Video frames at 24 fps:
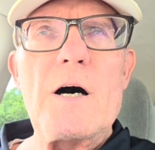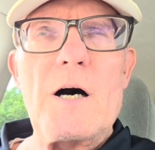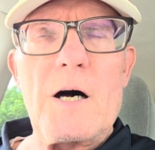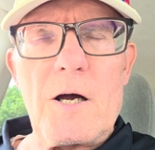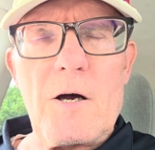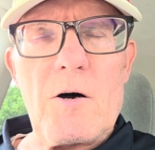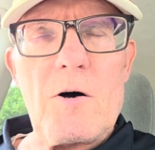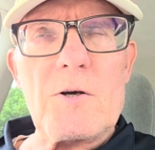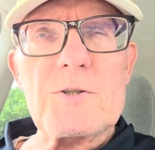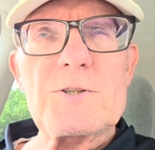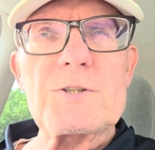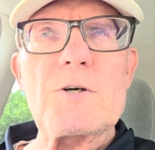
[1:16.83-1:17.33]

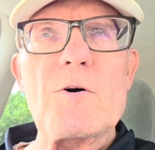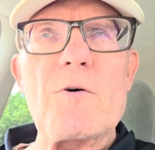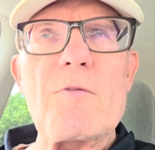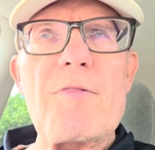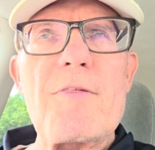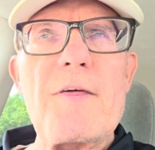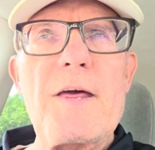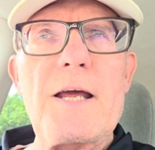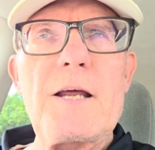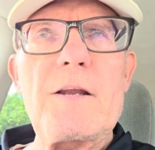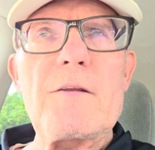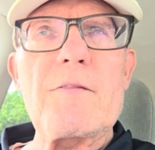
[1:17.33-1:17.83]
I also
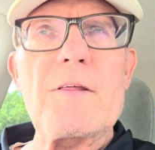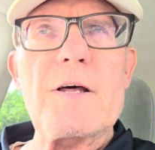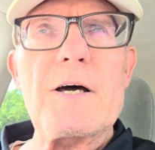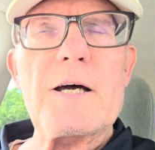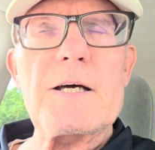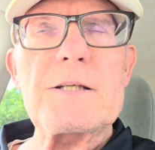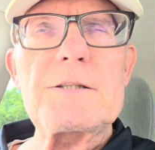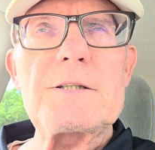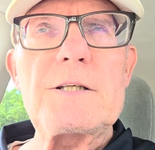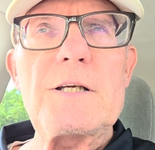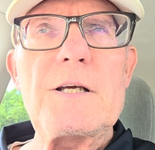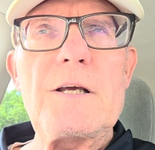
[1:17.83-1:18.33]
think
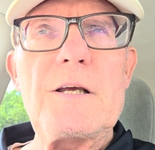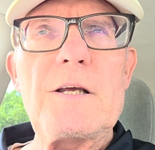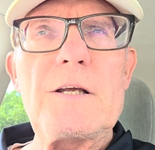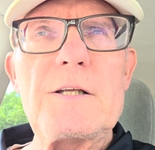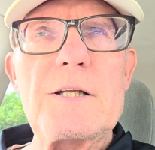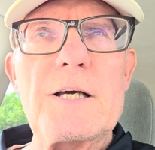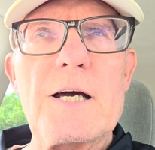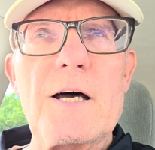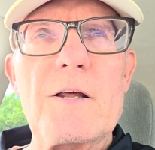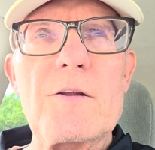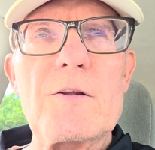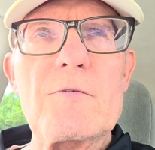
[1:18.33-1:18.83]
that he,
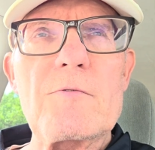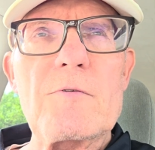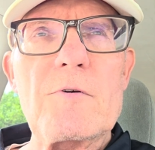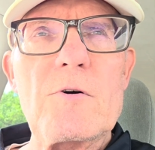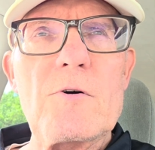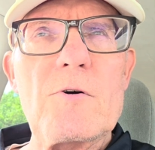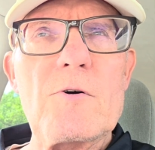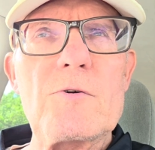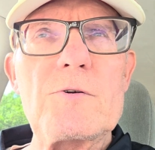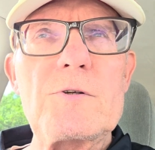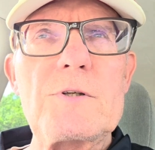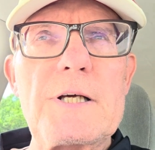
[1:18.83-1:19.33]
down the
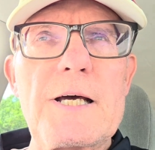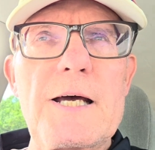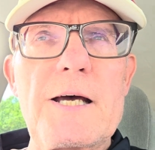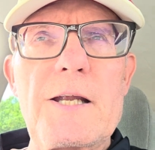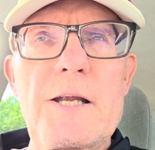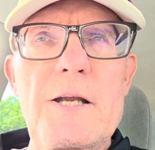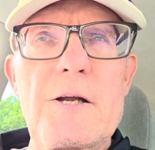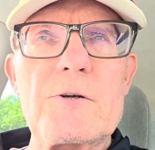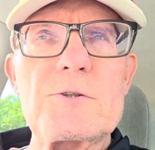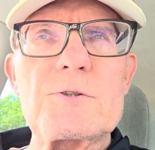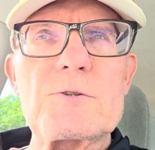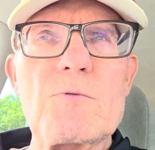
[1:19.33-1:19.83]
road,
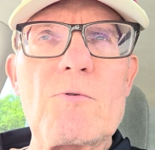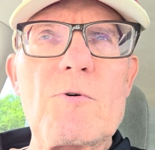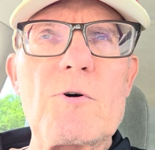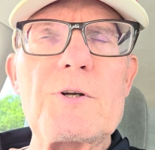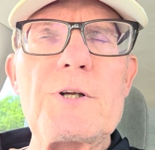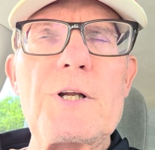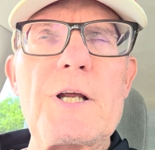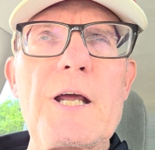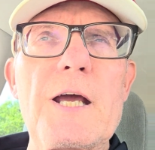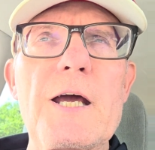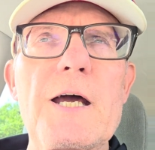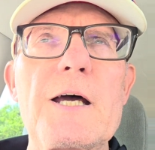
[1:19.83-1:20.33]
down there
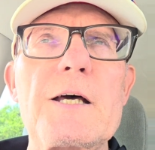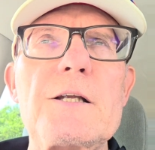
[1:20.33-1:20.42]
toward the